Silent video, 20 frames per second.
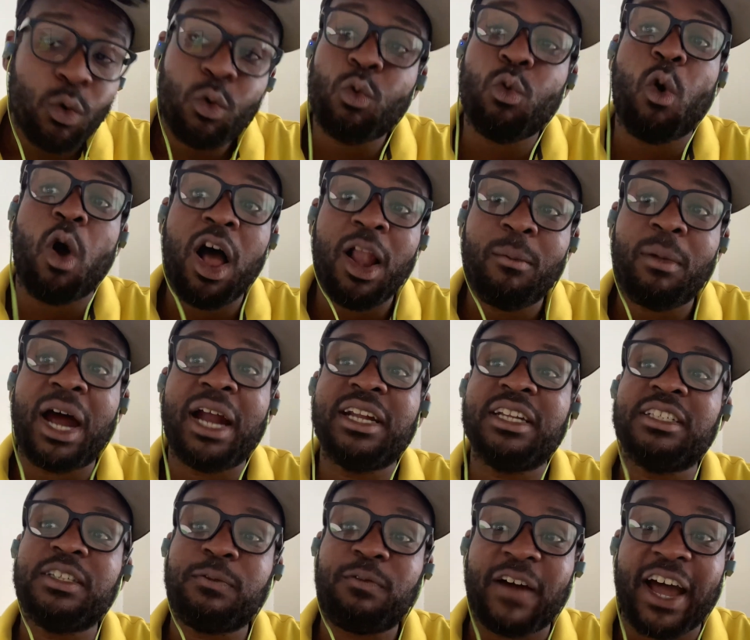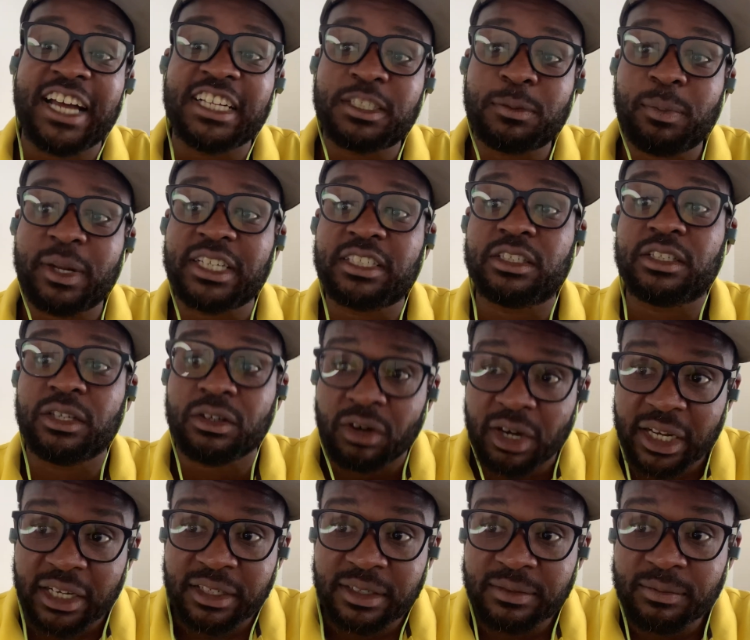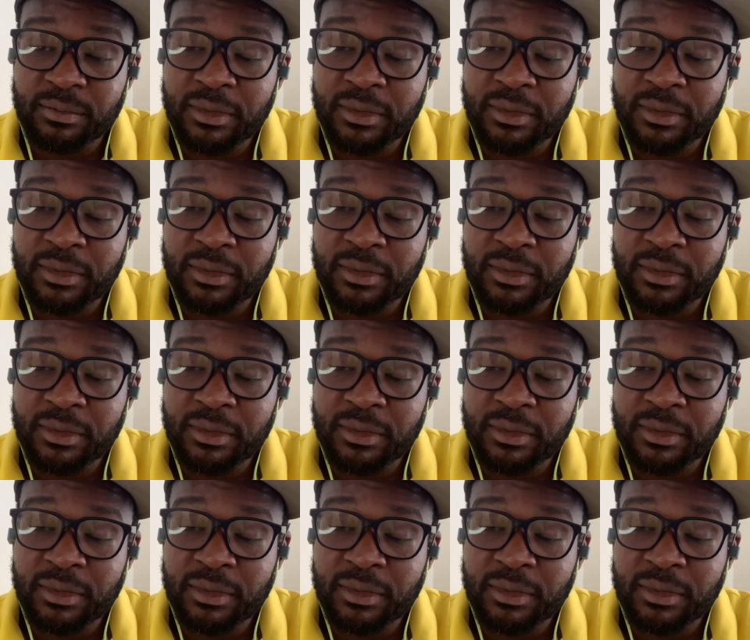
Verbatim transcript: Walmart is the fastest place to do it.